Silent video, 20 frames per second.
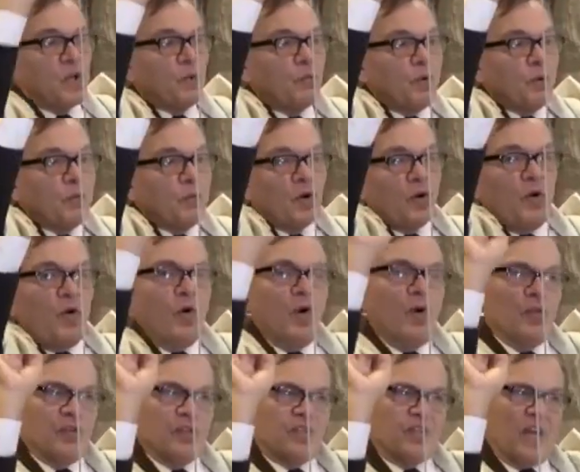we
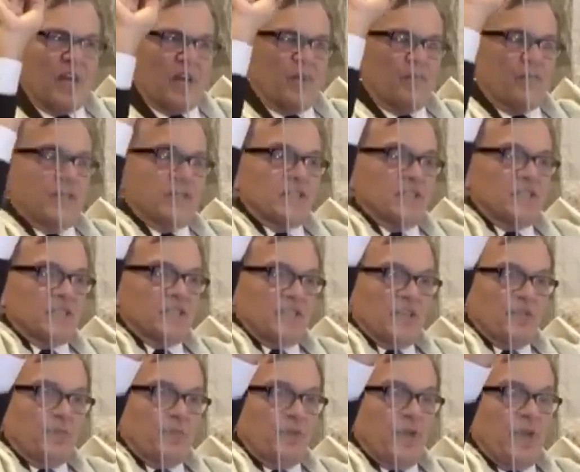recall the sacrifice instead
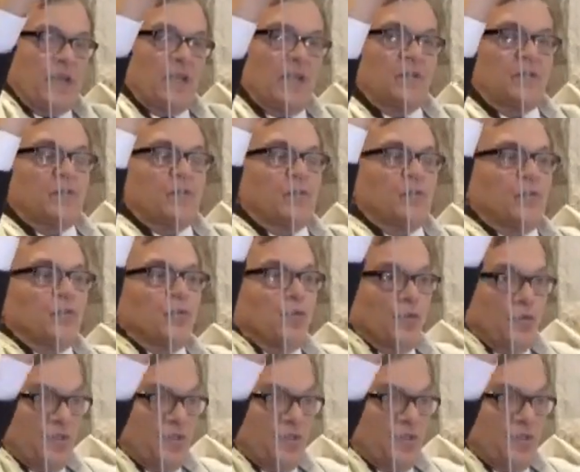of praying the renew the